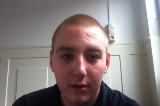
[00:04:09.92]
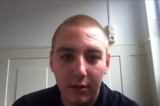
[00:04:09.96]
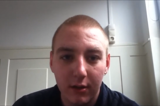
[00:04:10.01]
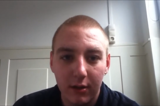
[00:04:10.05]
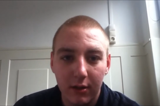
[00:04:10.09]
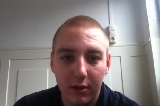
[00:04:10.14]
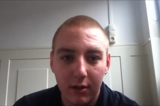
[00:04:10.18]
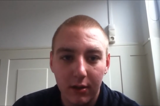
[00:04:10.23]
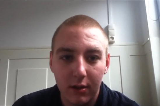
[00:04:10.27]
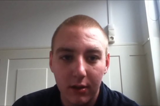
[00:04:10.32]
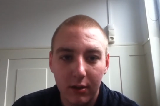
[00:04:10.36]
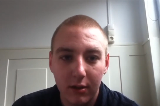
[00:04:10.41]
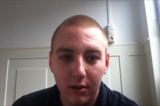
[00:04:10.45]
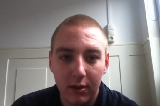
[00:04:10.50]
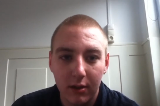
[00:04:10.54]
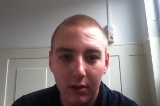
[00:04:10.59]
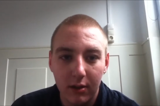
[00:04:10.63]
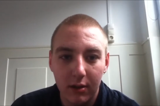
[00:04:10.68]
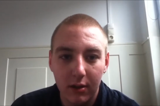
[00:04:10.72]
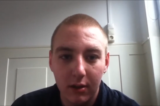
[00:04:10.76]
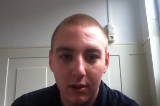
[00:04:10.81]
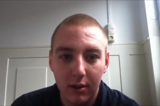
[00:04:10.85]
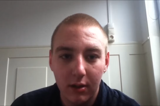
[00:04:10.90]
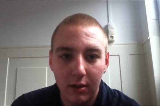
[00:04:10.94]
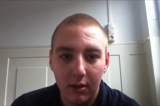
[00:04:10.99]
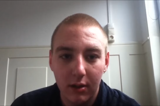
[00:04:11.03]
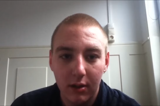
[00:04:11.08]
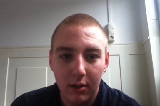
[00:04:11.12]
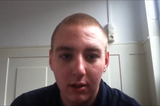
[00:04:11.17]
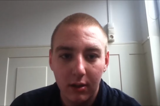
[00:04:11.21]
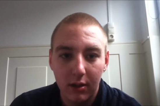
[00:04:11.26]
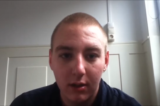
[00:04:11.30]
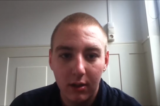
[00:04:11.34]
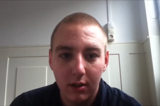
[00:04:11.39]

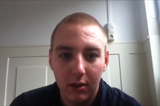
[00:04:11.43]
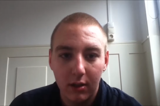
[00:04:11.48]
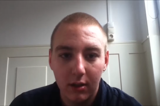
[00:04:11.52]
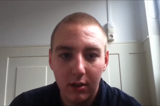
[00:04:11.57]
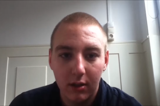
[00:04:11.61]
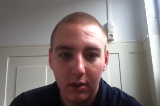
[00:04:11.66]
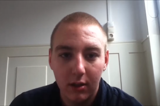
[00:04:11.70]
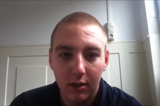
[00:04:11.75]
No one is speaking in this clip.